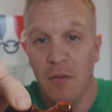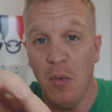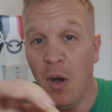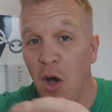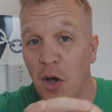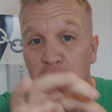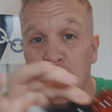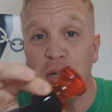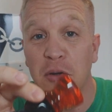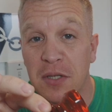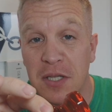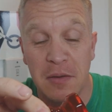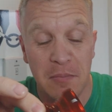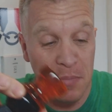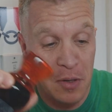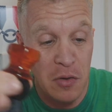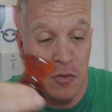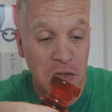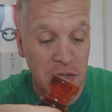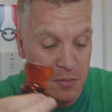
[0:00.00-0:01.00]
well, I used it
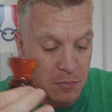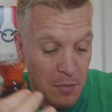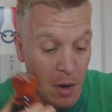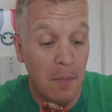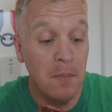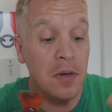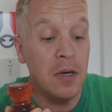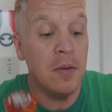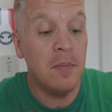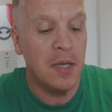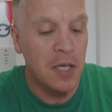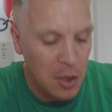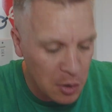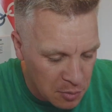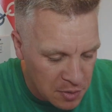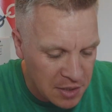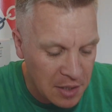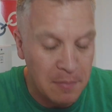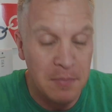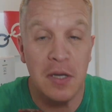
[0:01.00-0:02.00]
because I'm going to be
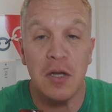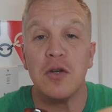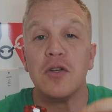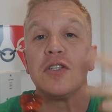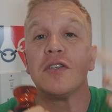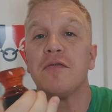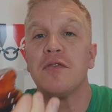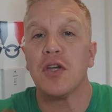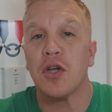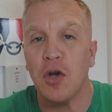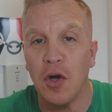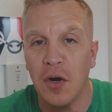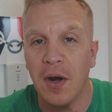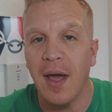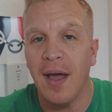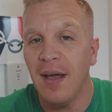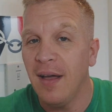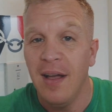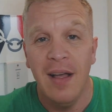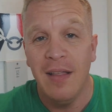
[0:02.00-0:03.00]
using it because of the
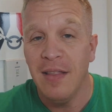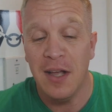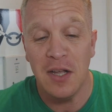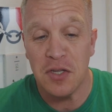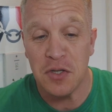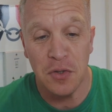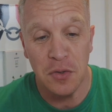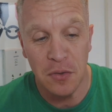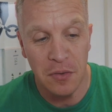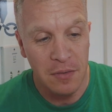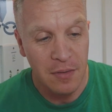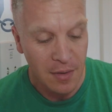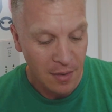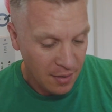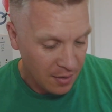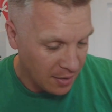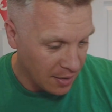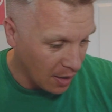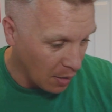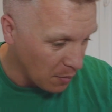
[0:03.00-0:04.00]
colour, that's all.
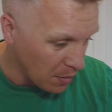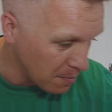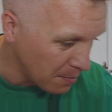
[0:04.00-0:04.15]
You know, it